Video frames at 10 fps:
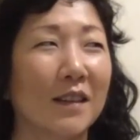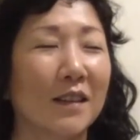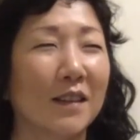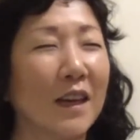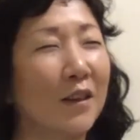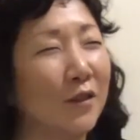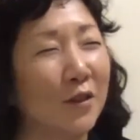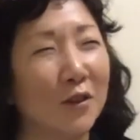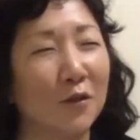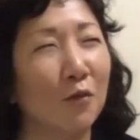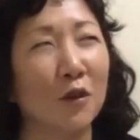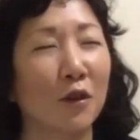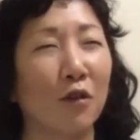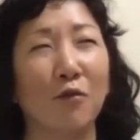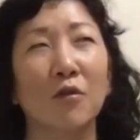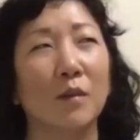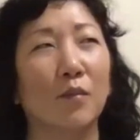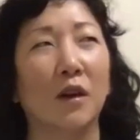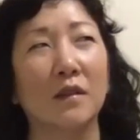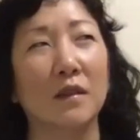I don't know, work through it,
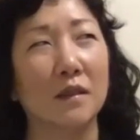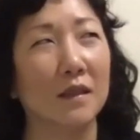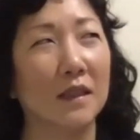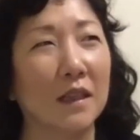process it,